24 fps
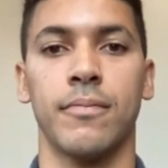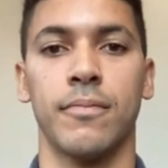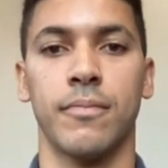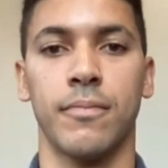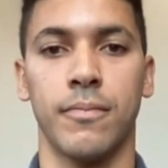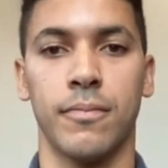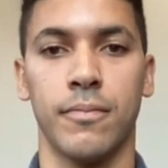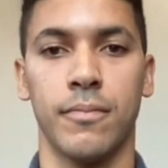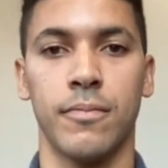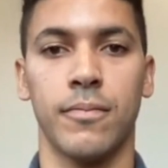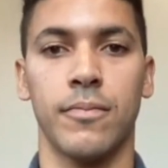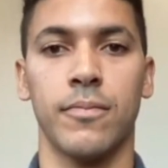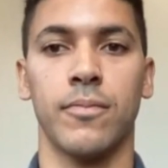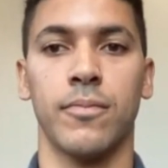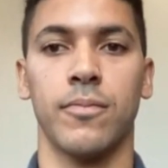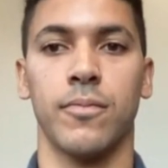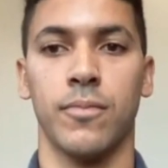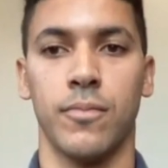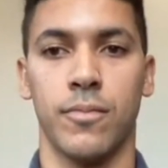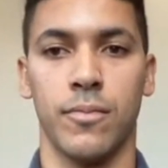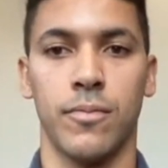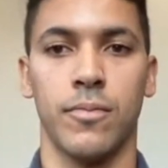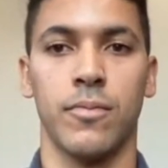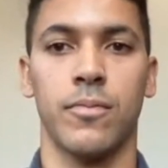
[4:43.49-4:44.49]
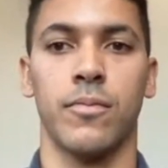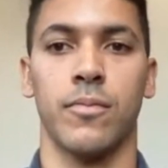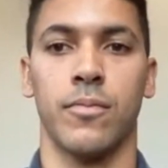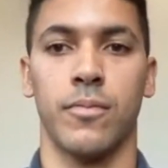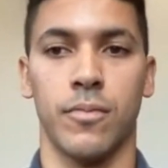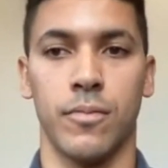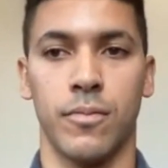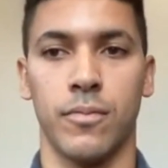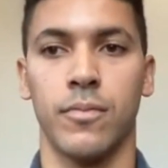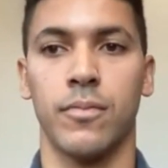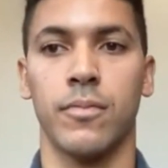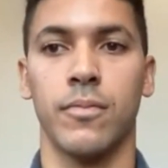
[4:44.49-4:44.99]

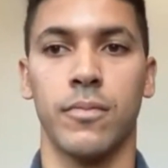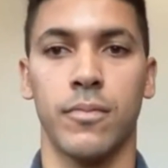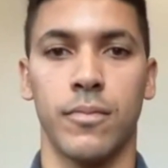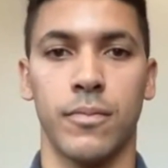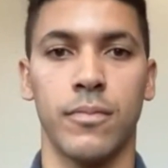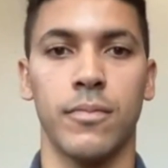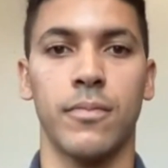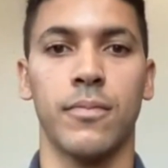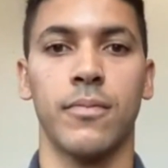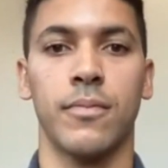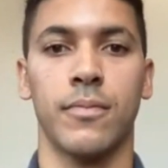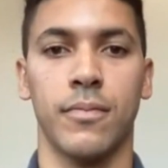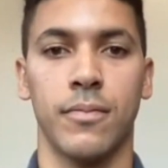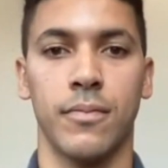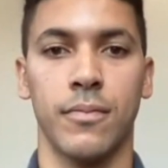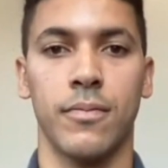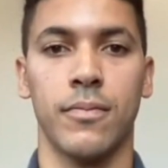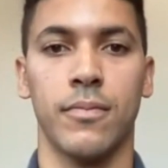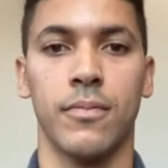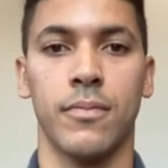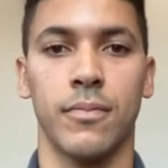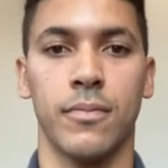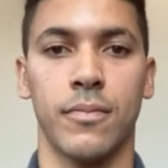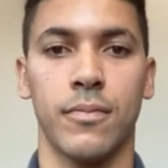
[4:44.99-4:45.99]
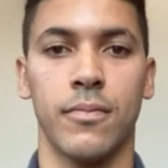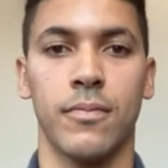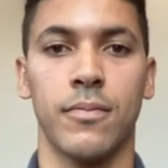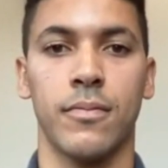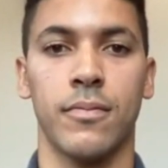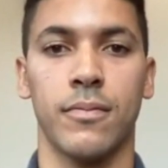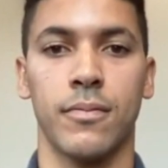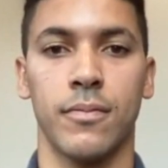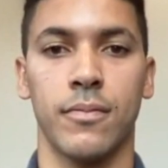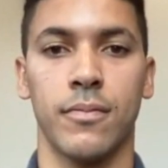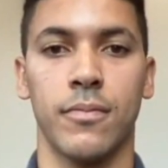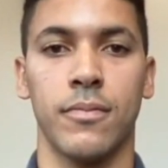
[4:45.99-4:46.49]

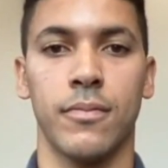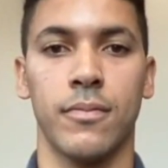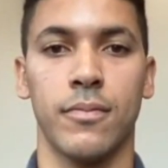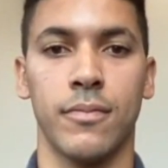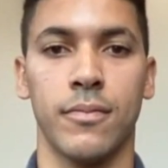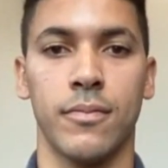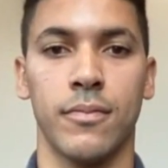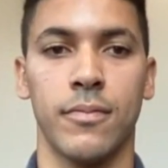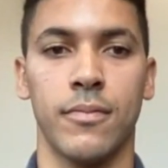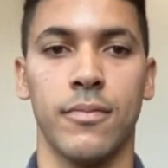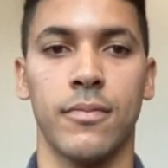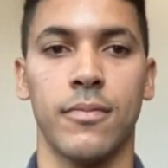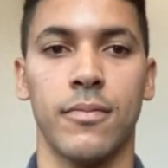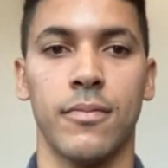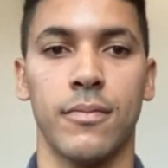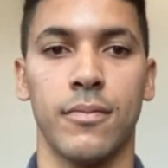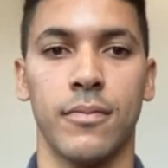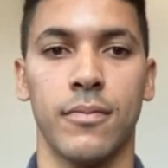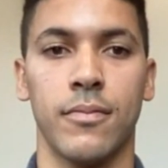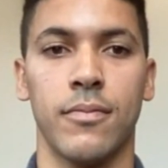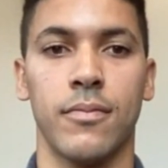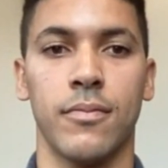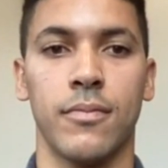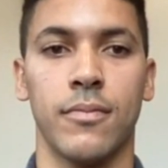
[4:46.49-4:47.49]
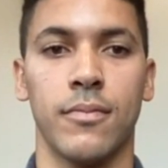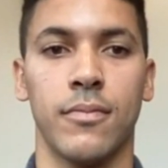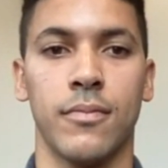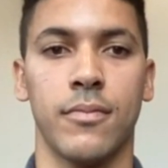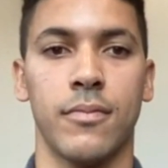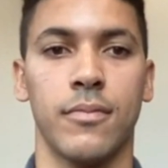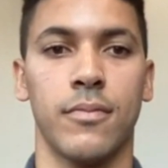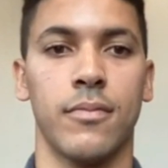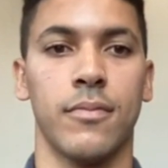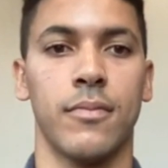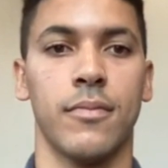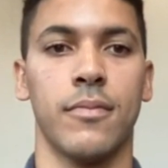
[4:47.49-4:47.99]

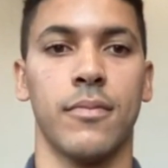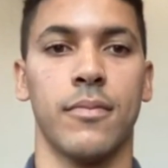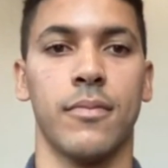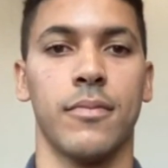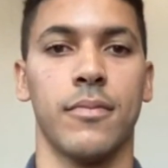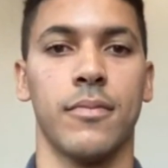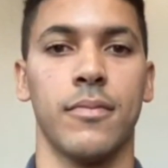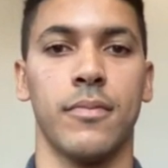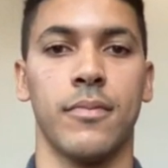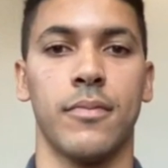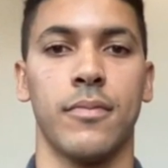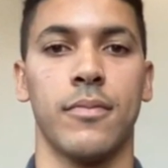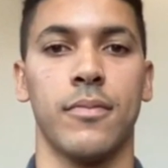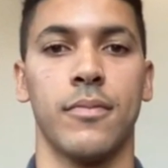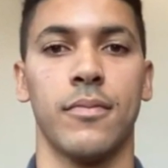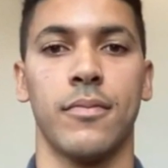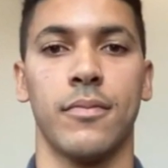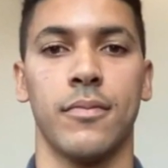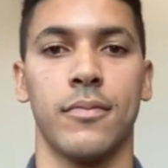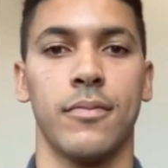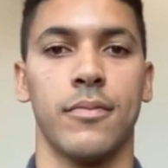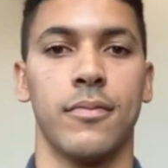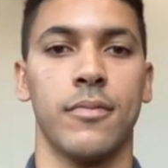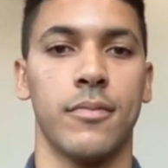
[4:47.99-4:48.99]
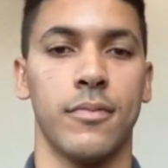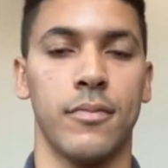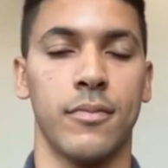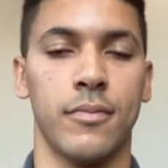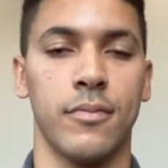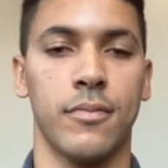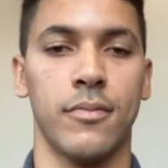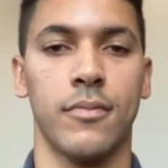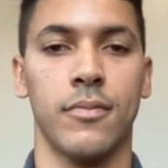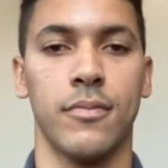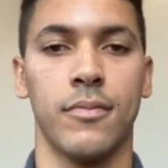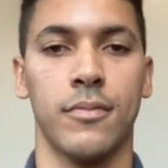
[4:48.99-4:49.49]

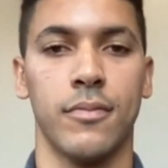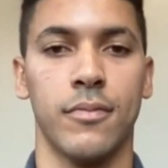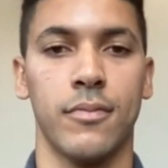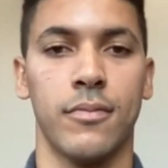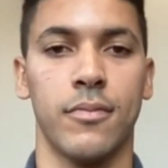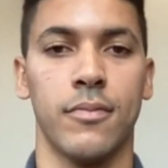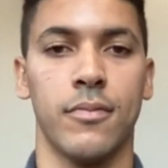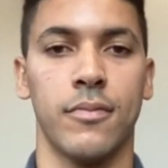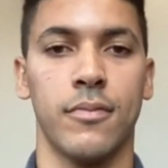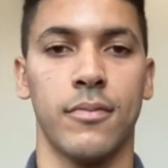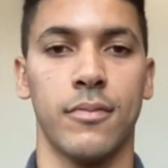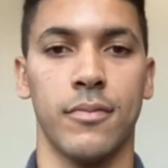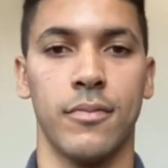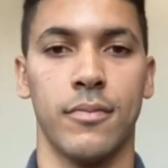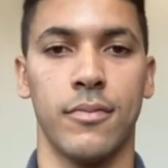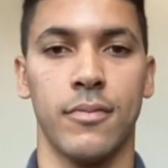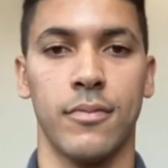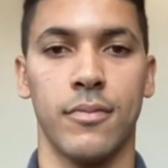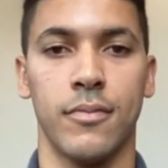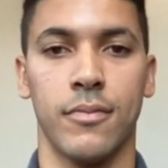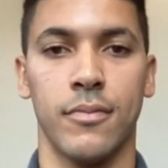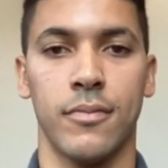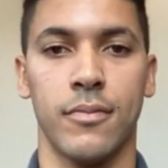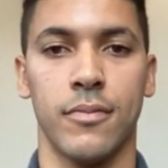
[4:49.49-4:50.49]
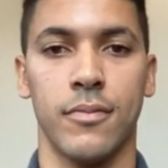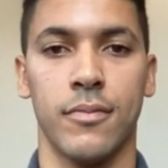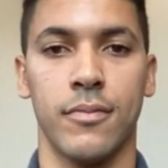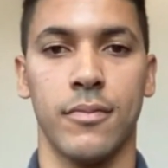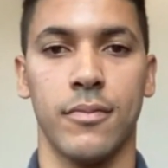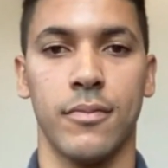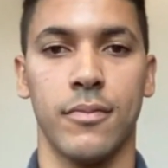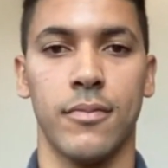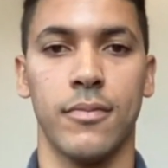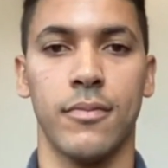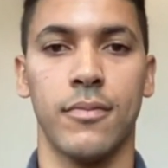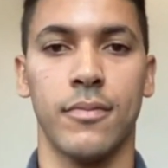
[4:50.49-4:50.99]

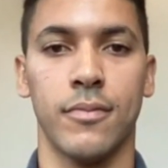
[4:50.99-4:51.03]
[no speech]